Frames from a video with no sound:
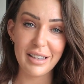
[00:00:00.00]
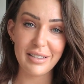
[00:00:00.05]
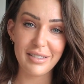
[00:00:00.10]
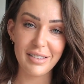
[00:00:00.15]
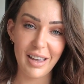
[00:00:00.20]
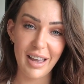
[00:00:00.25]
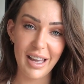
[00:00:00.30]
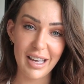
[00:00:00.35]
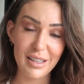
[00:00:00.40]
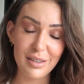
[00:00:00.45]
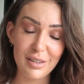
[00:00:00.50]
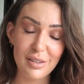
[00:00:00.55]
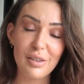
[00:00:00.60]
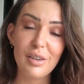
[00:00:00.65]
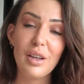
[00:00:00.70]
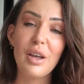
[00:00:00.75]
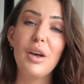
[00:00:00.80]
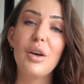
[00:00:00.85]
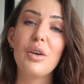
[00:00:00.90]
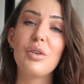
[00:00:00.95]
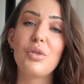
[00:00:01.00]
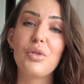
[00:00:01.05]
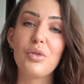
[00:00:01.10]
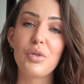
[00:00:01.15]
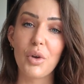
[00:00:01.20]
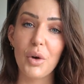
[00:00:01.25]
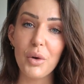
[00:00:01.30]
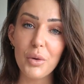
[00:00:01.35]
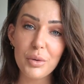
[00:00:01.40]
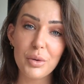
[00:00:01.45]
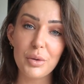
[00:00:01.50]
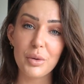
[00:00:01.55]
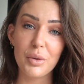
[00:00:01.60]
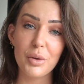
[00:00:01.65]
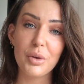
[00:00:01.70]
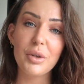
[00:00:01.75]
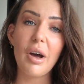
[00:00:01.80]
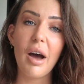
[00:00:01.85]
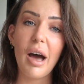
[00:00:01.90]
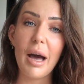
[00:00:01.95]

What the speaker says: It tastes so good.